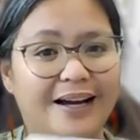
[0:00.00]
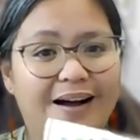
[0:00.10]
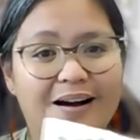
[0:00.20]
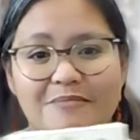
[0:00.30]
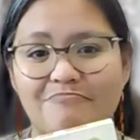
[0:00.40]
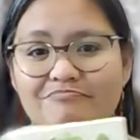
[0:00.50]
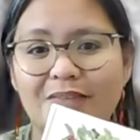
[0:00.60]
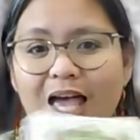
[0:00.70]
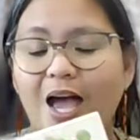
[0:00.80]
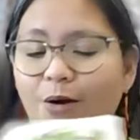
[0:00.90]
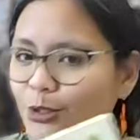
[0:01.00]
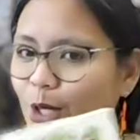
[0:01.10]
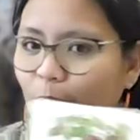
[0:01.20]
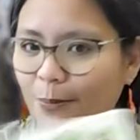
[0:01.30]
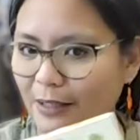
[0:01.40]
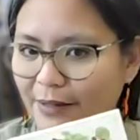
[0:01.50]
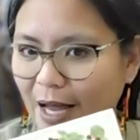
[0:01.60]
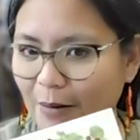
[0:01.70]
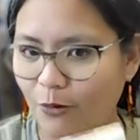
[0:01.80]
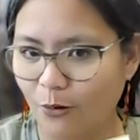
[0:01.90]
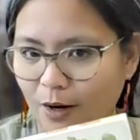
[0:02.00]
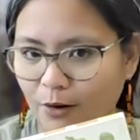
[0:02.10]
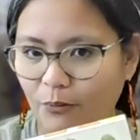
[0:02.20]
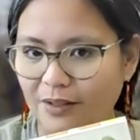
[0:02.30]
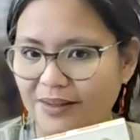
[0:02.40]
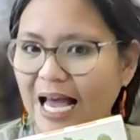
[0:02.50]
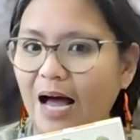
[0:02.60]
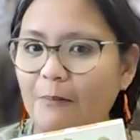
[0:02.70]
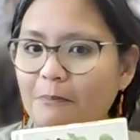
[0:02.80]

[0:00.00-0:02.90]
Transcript: And we'll talk about that more and what that